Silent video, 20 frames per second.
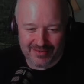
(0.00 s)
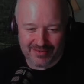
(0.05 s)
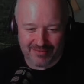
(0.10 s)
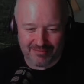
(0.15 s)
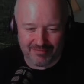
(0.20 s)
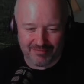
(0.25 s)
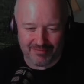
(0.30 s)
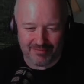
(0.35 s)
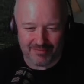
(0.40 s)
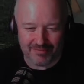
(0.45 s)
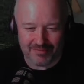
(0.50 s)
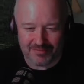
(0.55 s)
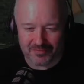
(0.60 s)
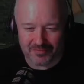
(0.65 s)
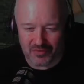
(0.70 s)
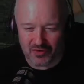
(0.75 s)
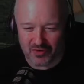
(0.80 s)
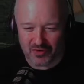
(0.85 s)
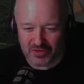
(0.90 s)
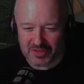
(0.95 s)
Hmm,
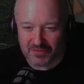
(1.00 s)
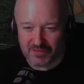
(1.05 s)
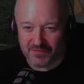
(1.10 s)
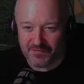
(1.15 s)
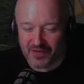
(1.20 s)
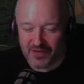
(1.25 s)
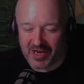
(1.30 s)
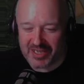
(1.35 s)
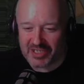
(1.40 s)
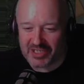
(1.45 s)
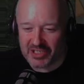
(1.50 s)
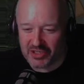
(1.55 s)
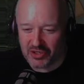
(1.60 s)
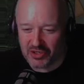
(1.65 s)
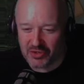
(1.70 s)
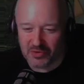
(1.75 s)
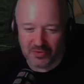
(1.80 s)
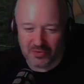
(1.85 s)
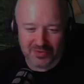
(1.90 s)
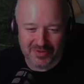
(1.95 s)
you got some fight in
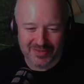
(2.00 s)
you.